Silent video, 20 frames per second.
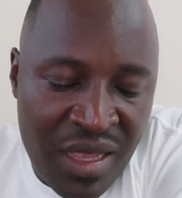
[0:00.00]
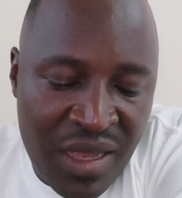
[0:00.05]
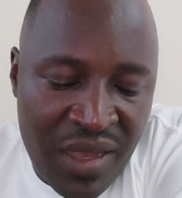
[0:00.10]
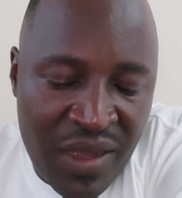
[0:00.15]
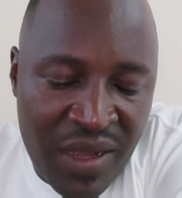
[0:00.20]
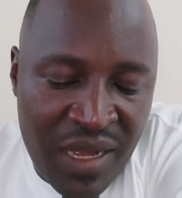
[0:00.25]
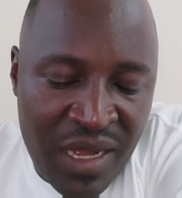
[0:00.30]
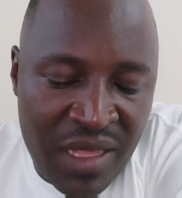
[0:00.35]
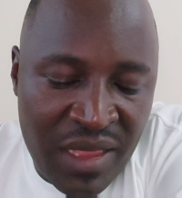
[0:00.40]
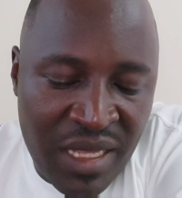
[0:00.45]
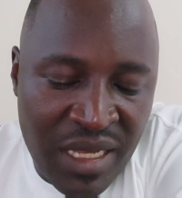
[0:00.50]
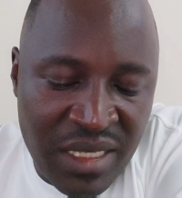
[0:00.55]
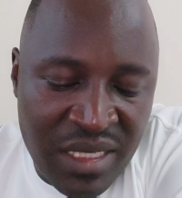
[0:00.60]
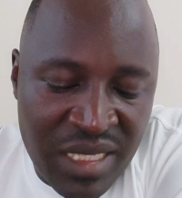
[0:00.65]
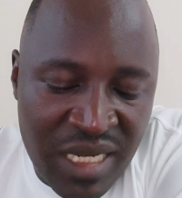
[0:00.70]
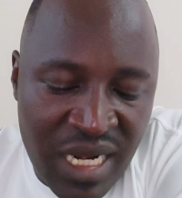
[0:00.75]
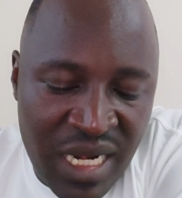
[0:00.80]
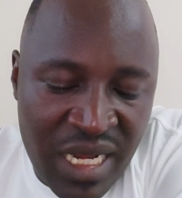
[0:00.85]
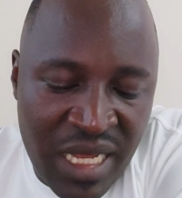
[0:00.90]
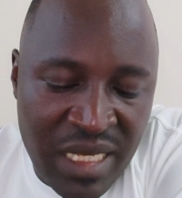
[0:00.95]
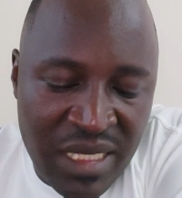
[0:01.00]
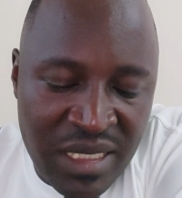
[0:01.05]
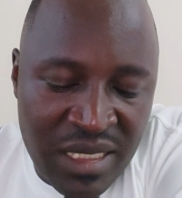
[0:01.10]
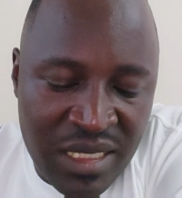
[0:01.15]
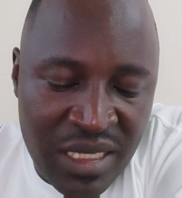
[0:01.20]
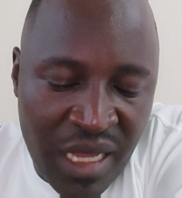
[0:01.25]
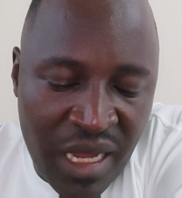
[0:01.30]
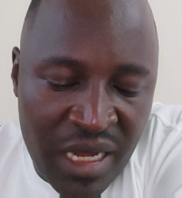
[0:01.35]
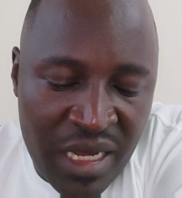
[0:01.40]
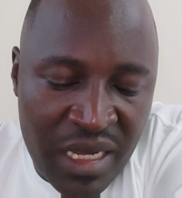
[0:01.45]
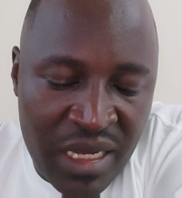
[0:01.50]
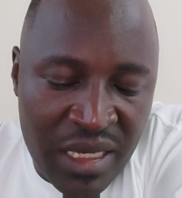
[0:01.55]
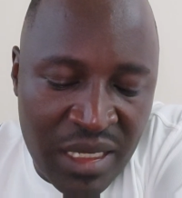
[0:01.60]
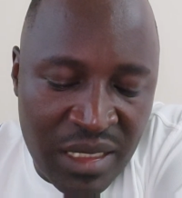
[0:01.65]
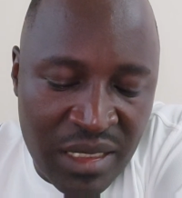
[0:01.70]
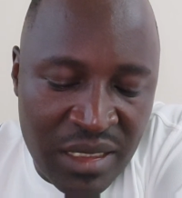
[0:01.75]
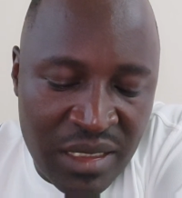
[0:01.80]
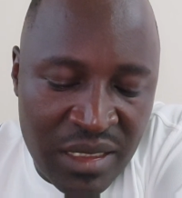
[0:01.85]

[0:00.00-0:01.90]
The Israelites are